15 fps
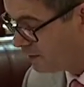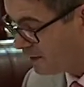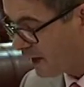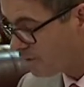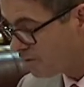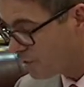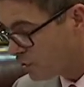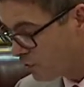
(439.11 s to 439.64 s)
the
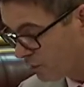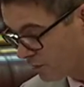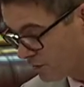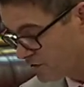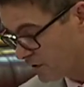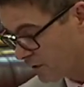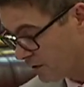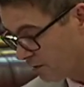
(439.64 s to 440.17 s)

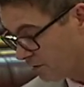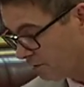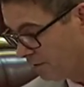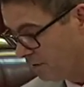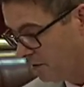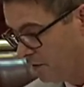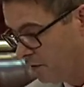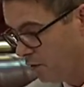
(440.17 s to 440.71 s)
unrecorded toll,
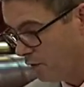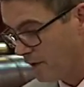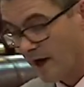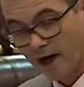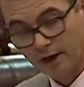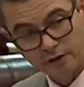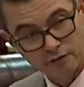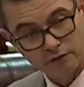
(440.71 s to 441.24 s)
or
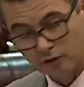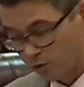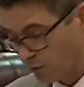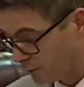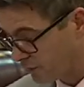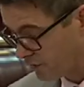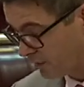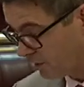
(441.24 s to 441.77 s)
the
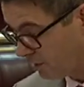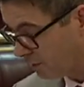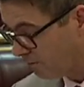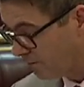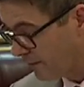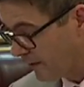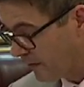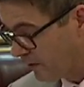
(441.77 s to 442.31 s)
under-recorded toll,
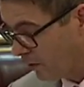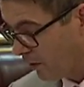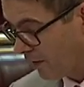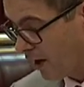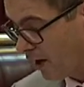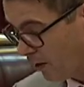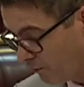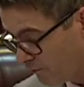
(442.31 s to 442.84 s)
on
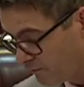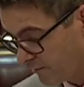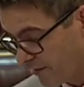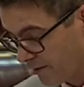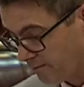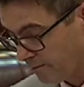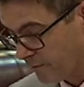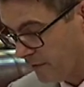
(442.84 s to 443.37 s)
the home
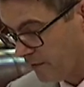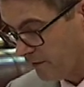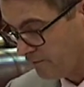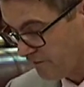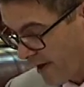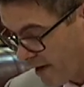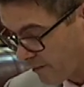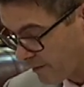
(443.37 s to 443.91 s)
front. The
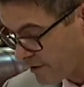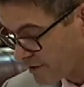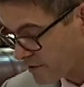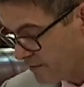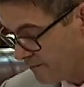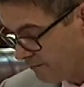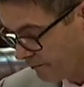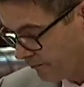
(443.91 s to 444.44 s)

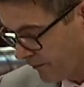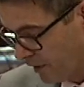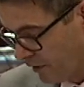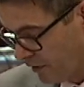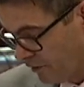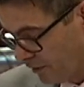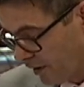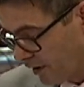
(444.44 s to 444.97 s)
families
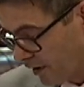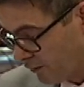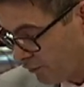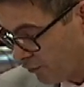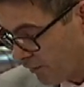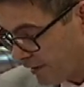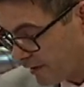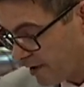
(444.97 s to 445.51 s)

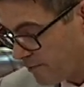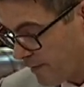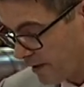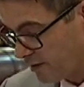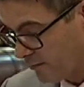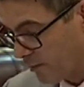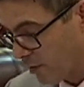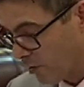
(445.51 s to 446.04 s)
directly
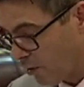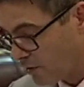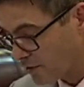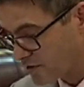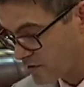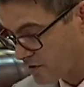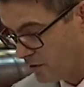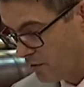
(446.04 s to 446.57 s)
impacted by
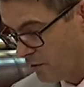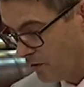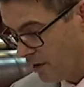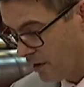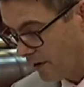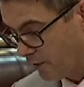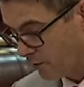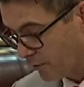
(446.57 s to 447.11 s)
loss
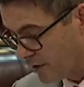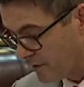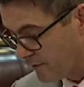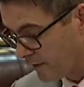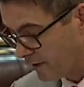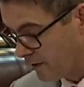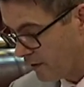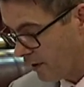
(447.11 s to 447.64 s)
and
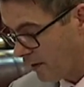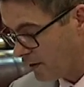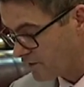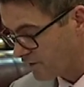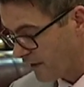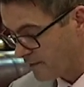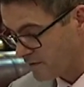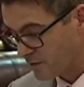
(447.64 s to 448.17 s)
grieving, and
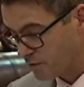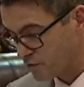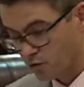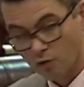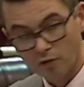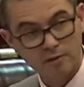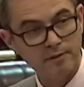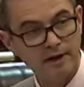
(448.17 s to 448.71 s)
those families that were
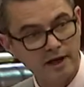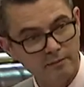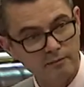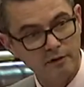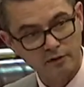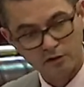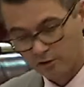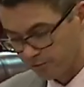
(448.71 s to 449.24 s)
torn apart
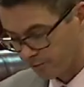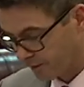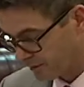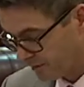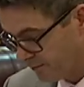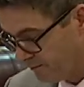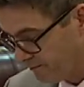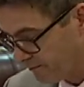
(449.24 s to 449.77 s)
by the
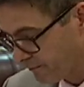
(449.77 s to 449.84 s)
conflict.